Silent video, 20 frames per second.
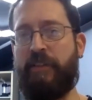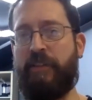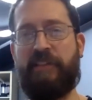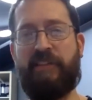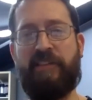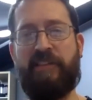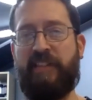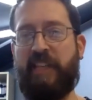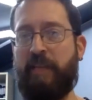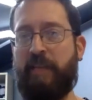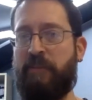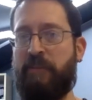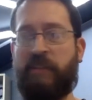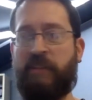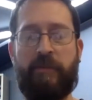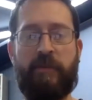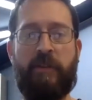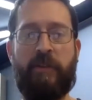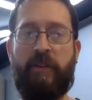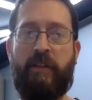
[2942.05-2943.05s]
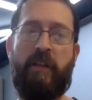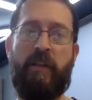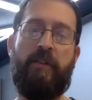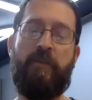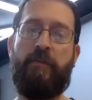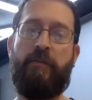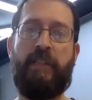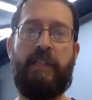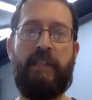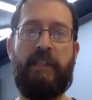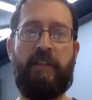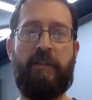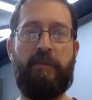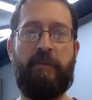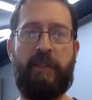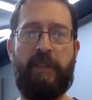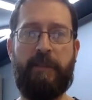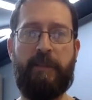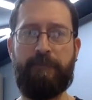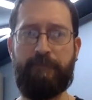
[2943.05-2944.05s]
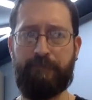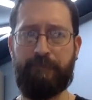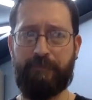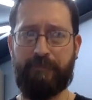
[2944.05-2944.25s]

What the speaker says: this is the same stuff going on over here. But